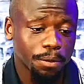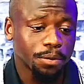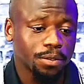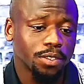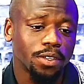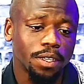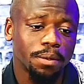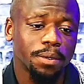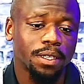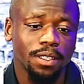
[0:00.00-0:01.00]
people, so that
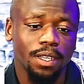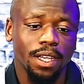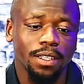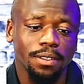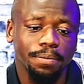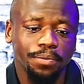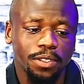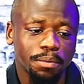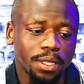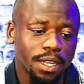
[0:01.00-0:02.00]
yeah. mean like
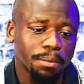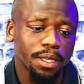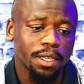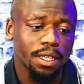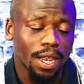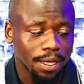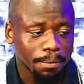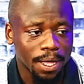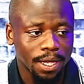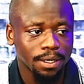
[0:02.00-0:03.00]
to me that mean like
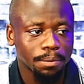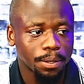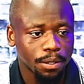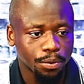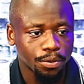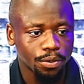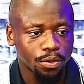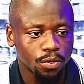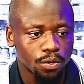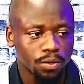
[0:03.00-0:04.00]
minded people
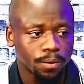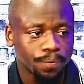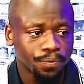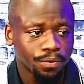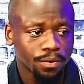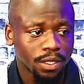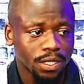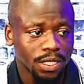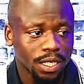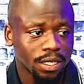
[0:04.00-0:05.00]
who
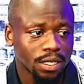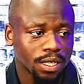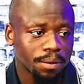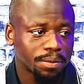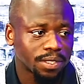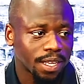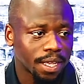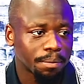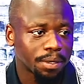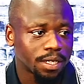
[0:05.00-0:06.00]
share that
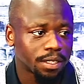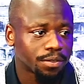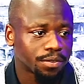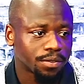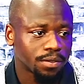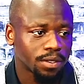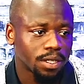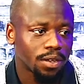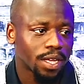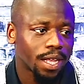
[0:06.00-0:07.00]
same belief. It
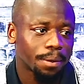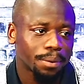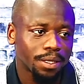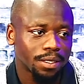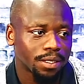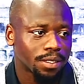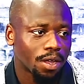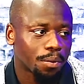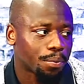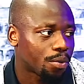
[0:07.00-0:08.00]
don't gotta be
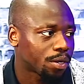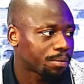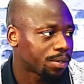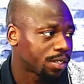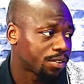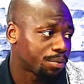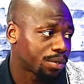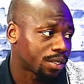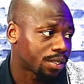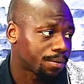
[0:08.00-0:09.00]
on point belief,
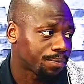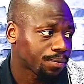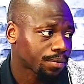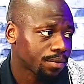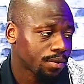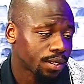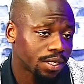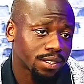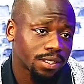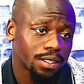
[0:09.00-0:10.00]
but yeah,
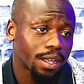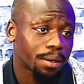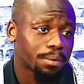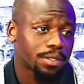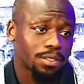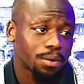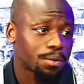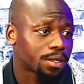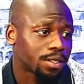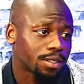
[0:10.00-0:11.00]
it still got to be
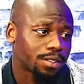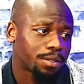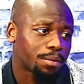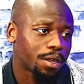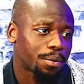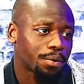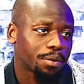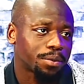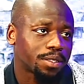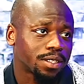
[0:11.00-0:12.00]
somewhere in the
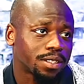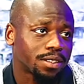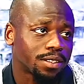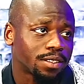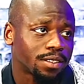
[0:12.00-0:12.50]
ballpark. I mean, because it's